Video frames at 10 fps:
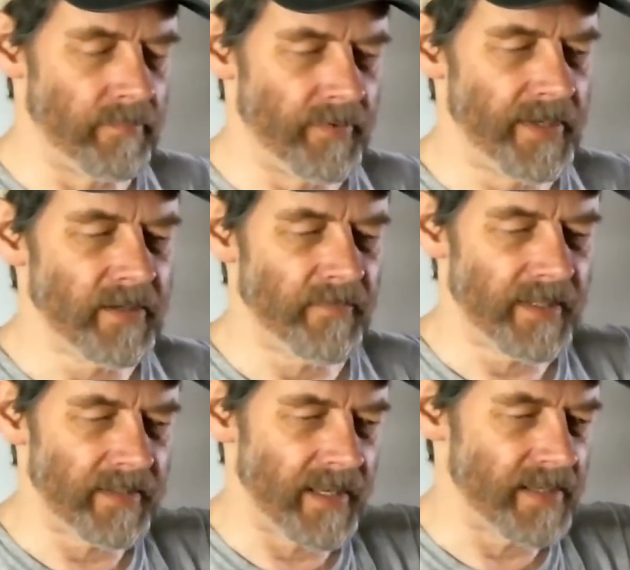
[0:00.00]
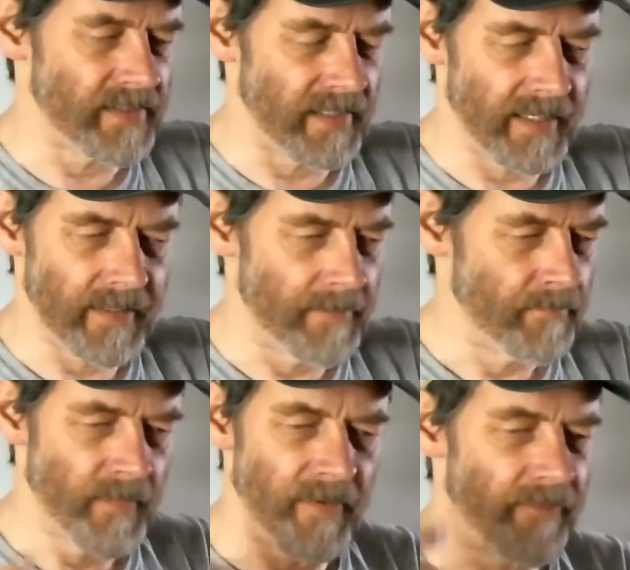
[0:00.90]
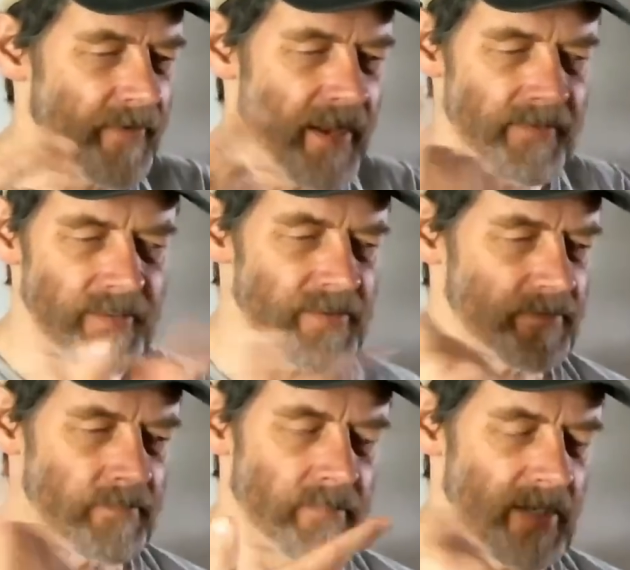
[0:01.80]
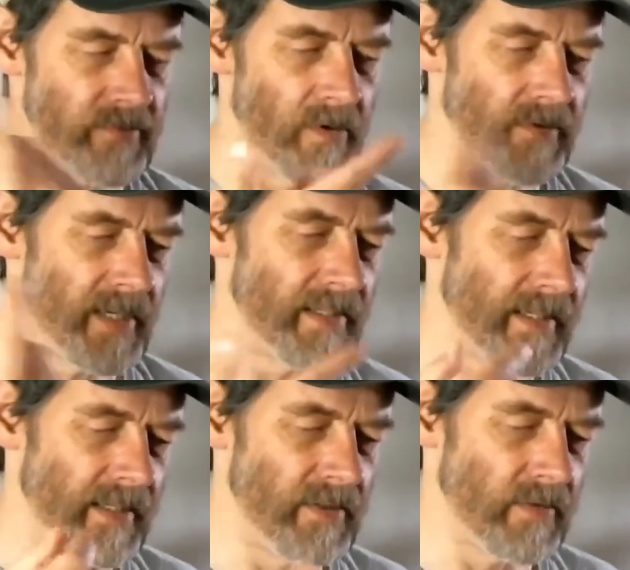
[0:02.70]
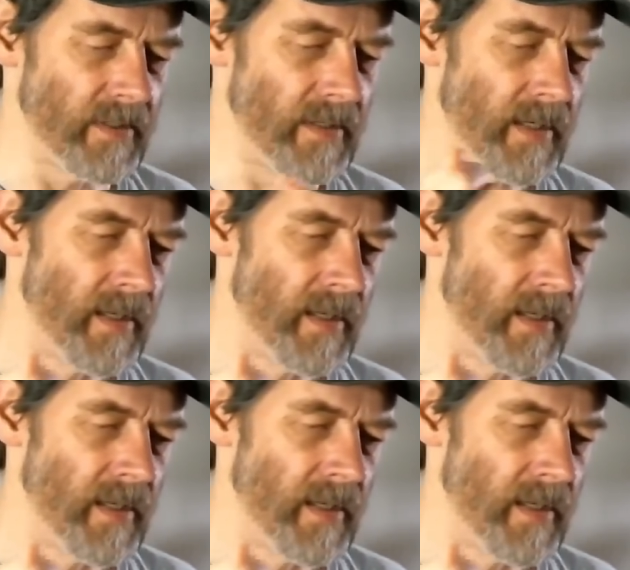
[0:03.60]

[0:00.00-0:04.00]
Think of it as like a fan that's rotating, and you can